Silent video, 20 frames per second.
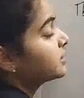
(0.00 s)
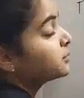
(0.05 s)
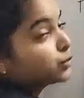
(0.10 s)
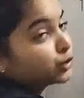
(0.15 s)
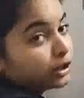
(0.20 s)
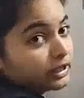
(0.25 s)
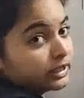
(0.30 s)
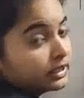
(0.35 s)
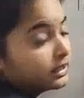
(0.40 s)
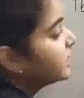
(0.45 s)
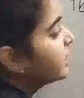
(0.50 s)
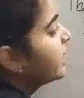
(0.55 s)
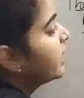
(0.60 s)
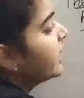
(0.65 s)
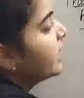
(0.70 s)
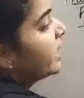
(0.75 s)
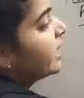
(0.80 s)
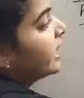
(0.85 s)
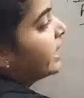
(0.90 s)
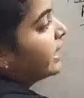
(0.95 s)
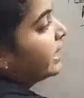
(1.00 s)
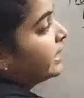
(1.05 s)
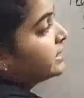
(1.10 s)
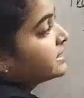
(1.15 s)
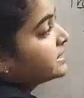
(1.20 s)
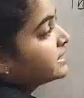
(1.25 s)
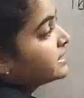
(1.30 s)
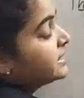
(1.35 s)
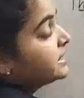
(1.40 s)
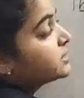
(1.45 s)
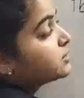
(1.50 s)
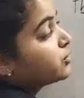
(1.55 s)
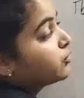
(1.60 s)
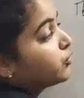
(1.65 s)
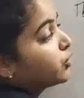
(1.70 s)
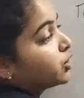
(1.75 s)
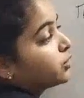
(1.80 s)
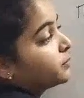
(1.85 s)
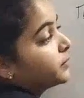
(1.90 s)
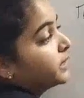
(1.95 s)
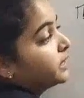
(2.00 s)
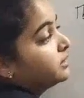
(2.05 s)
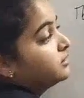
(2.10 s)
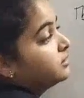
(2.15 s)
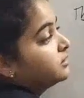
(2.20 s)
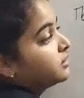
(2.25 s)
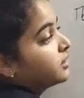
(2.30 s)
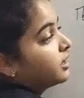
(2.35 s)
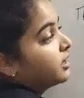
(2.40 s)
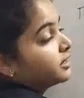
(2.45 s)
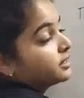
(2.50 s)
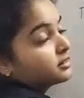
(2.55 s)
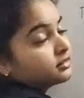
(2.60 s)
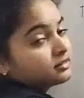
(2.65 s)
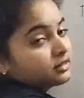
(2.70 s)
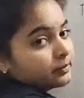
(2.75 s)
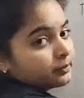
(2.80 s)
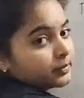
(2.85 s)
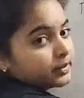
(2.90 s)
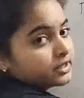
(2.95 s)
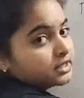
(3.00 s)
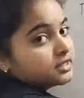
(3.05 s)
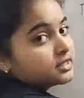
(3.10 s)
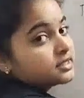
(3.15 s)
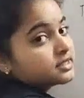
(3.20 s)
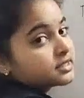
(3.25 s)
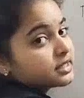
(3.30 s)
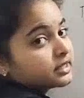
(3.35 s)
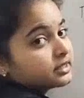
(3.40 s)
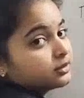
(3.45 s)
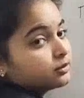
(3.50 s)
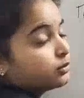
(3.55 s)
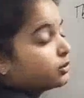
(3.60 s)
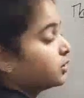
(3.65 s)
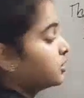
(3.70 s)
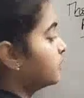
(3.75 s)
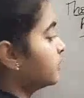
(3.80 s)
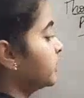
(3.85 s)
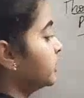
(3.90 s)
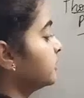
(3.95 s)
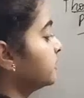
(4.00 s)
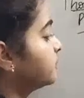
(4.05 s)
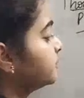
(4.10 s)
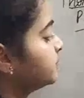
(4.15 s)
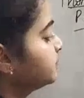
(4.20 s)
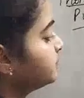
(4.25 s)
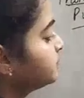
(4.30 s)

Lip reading: the pudding and seeds of watermelon are embedded inside the watermelon.